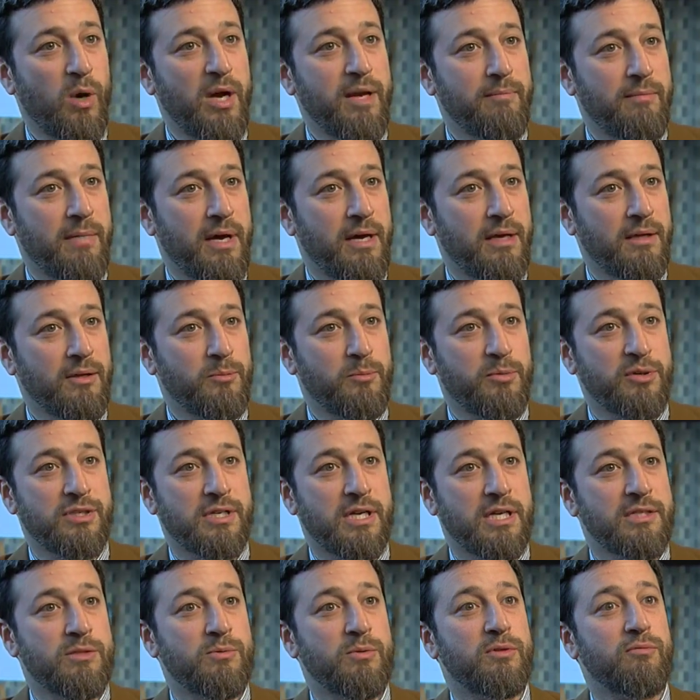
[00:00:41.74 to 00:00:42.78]
white male who
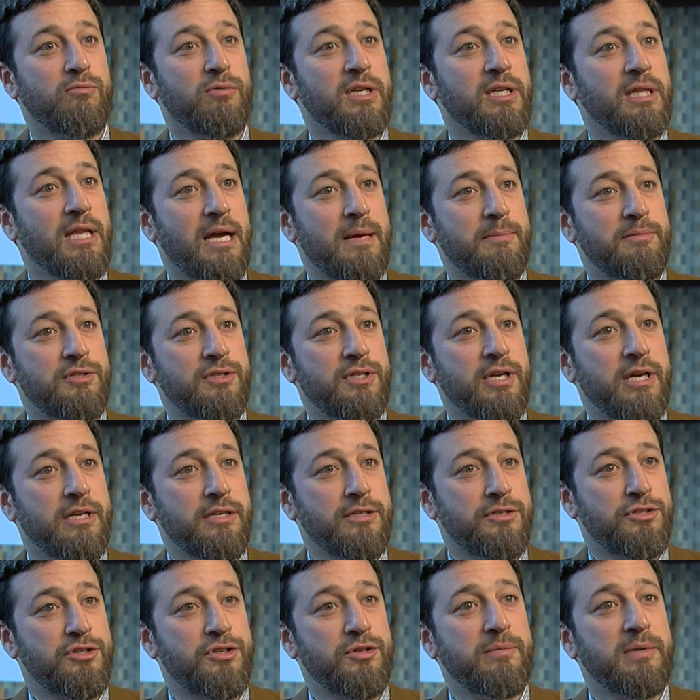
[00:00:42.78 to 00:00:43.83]
presents with relapsed
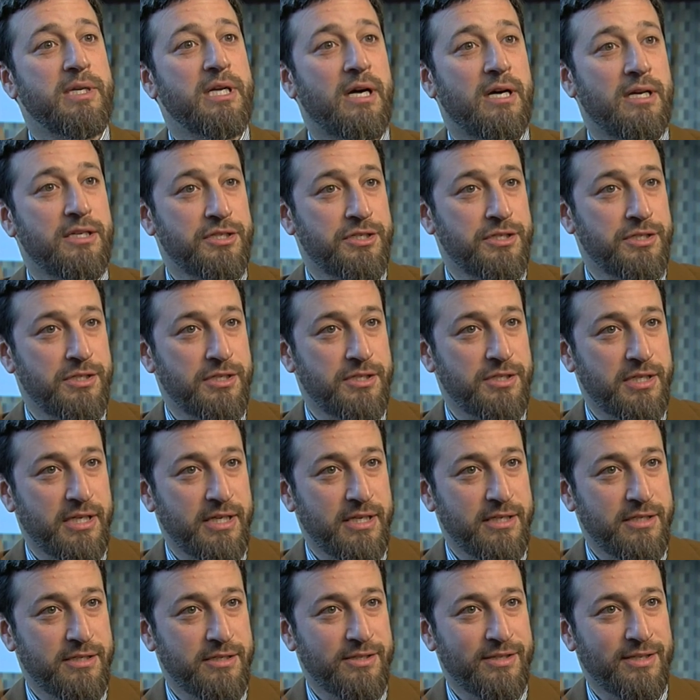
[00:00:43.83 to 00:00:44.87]
stage two B Hodgkin's
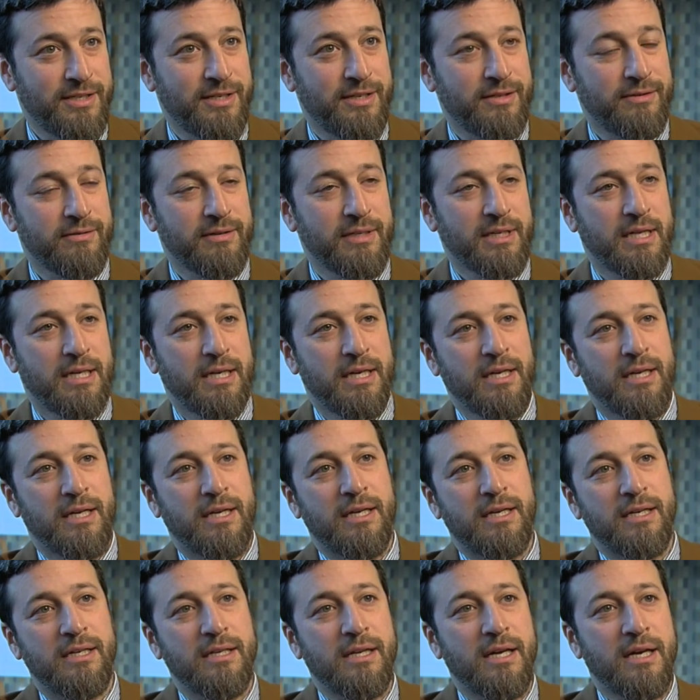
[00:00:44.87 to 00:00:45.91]
disease, you know?
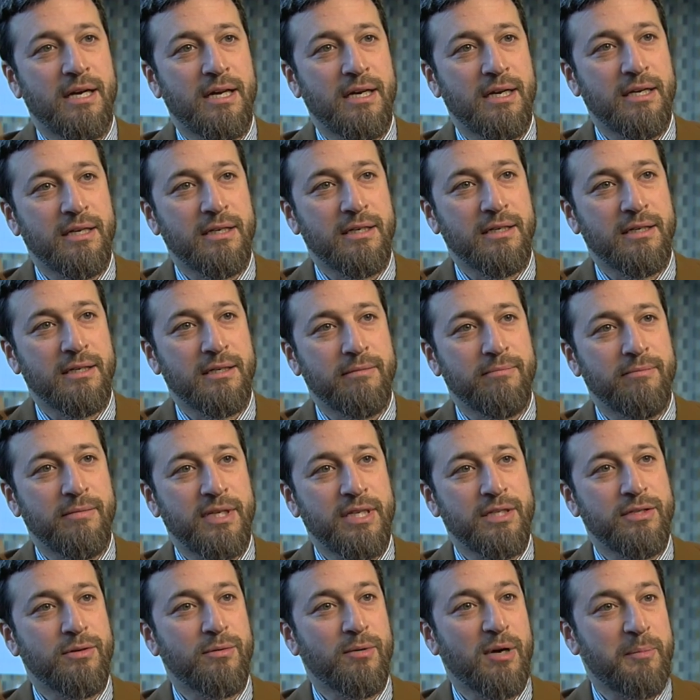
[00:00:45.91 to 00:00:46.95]
And I um,
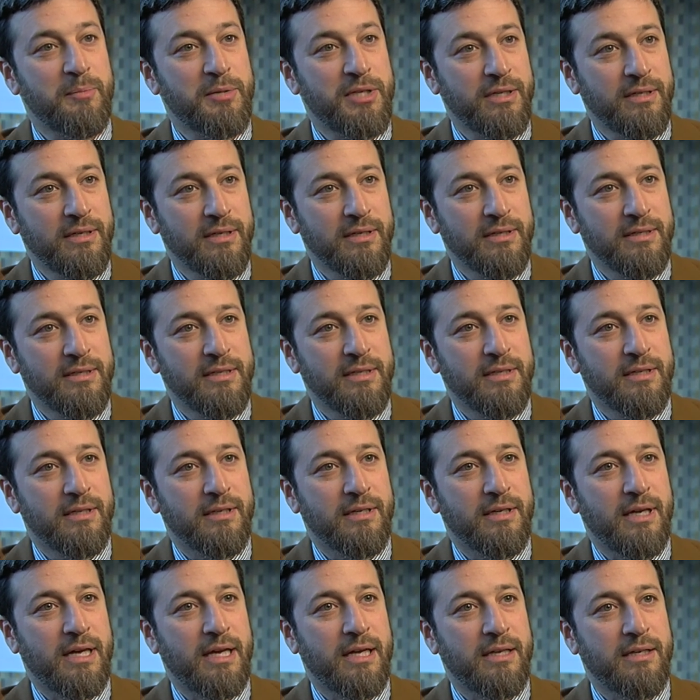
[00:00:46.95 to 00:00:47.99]
interrupted,
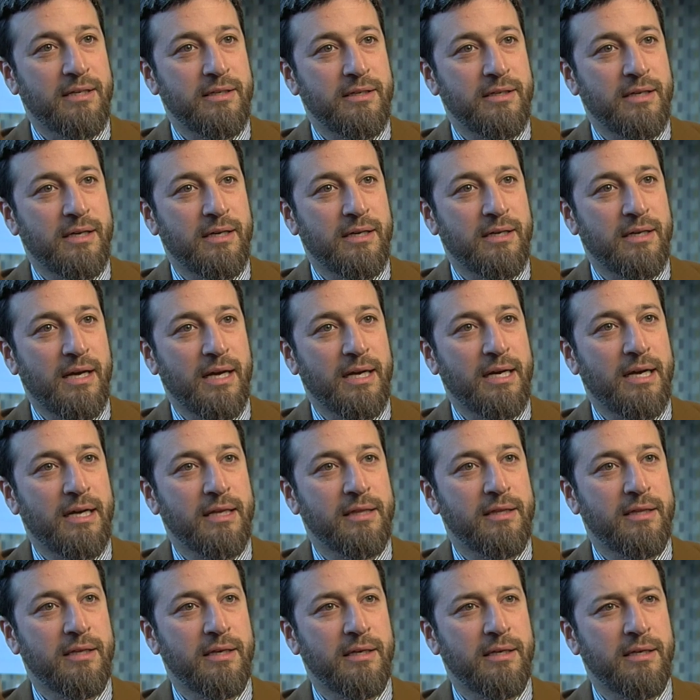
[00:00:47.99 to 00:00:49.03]
and uh, I
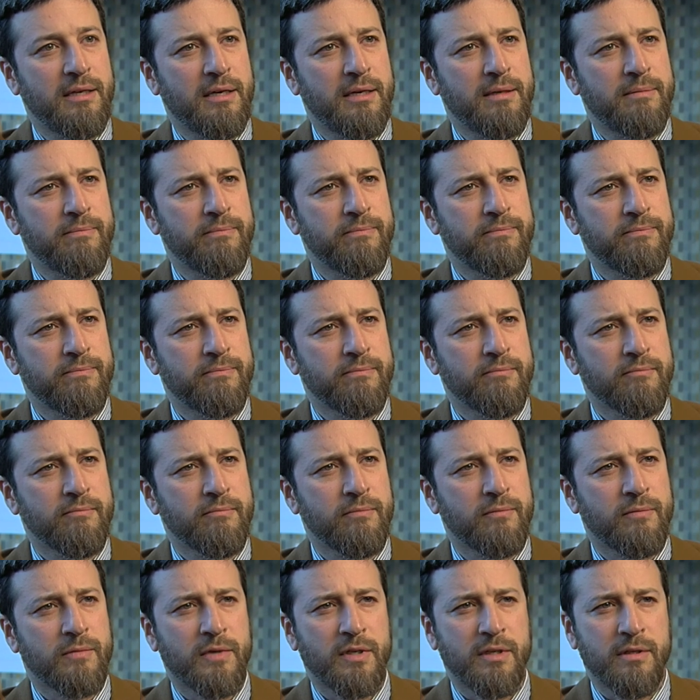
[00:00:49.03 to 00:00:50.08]
got the, um,
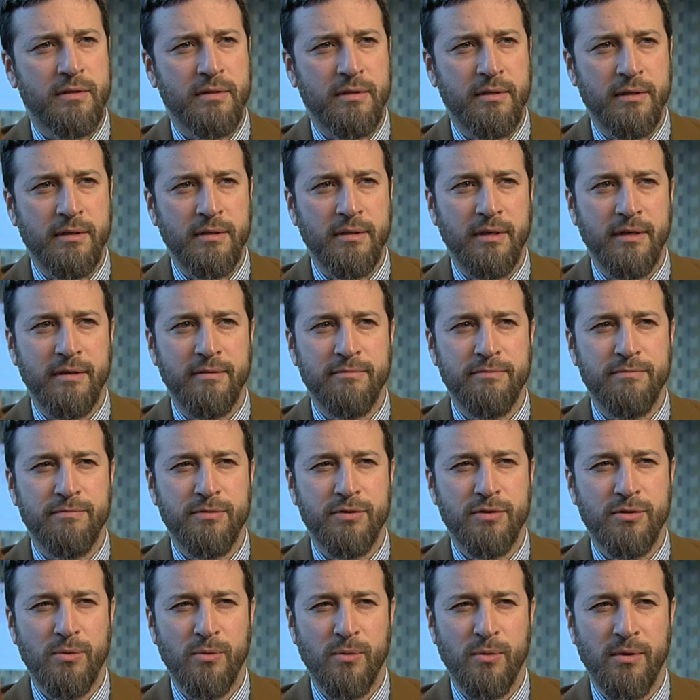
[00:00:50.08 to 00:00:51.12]
the kind of
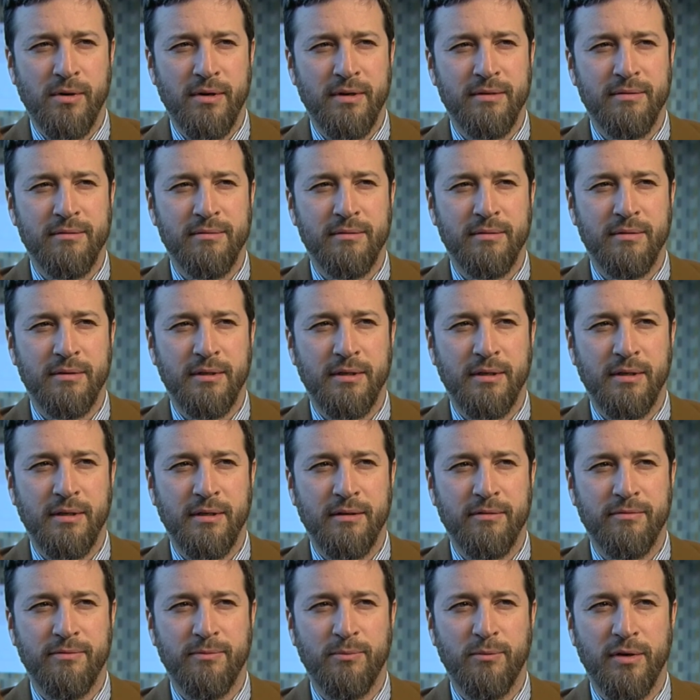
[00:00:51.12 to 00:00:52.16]
scorn uh,
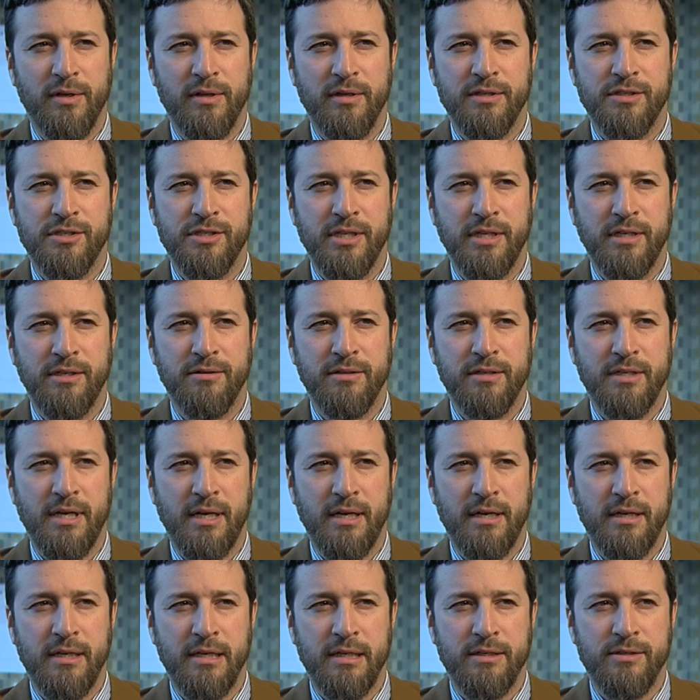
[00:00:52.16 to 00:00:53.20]
of one of the senior
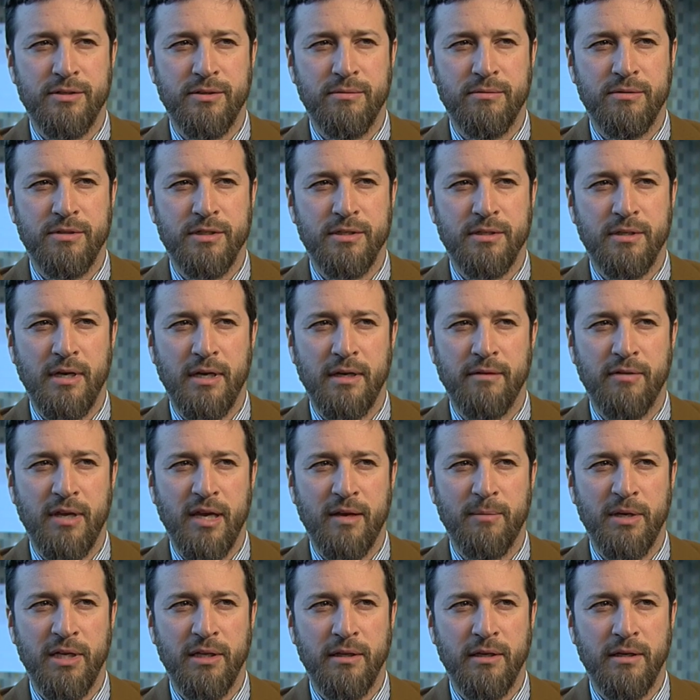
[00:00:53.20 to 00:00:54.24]
attendings, who just kind of
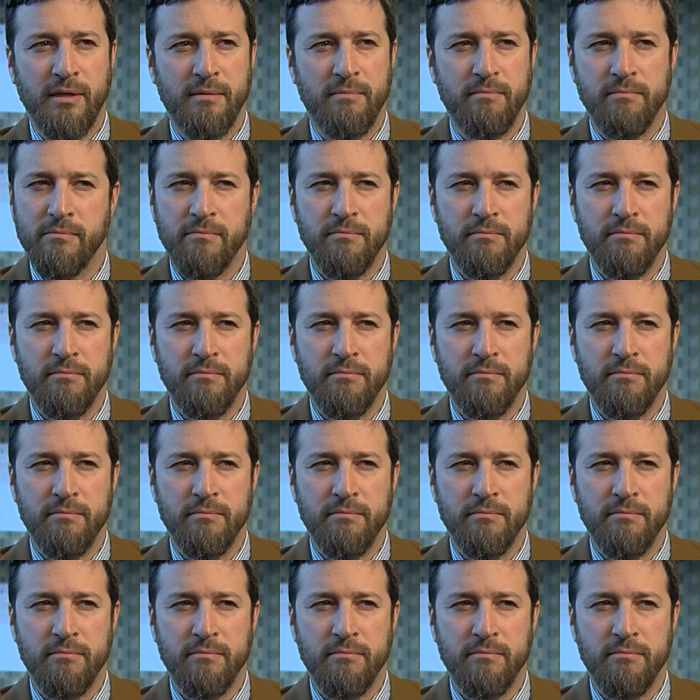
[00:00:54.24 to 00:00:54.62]
gave me a little,